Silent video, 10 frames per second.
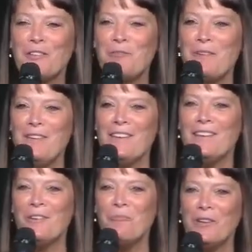know me,
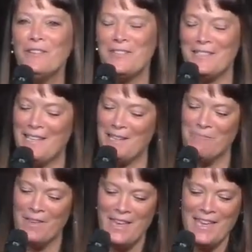and I'm one of the
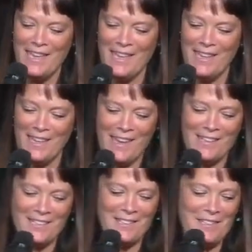team here
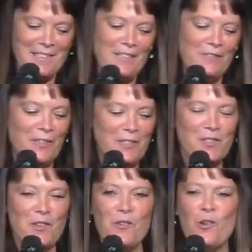at St. Saviour's.
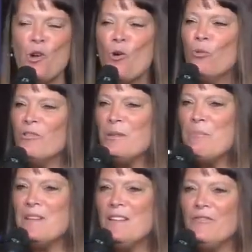So we're in the
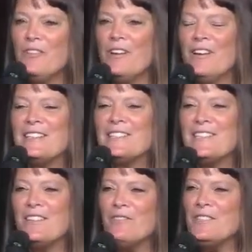middle of a
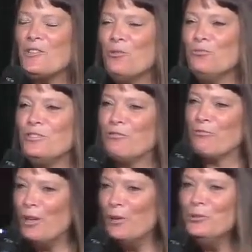series called
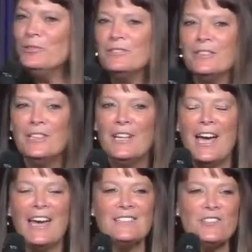Grow,
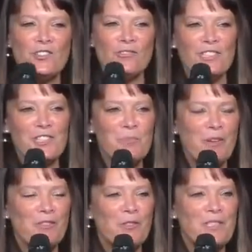and Sonia
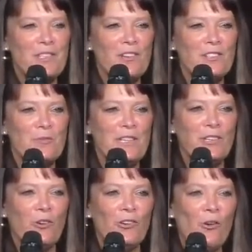spoke to us last
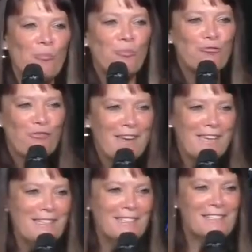week on
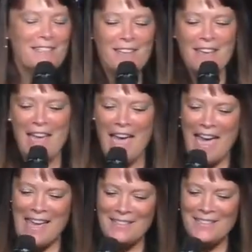praise,
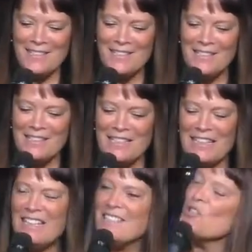and
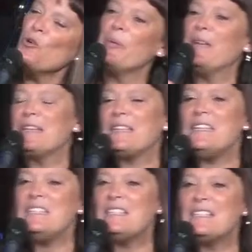today's topic
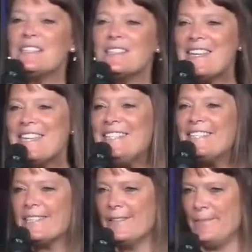is
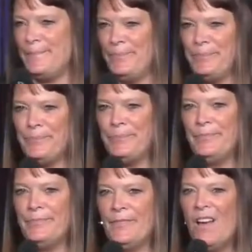eat.
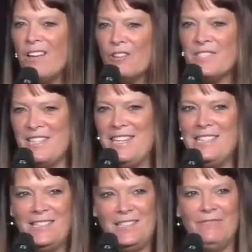I love to eat.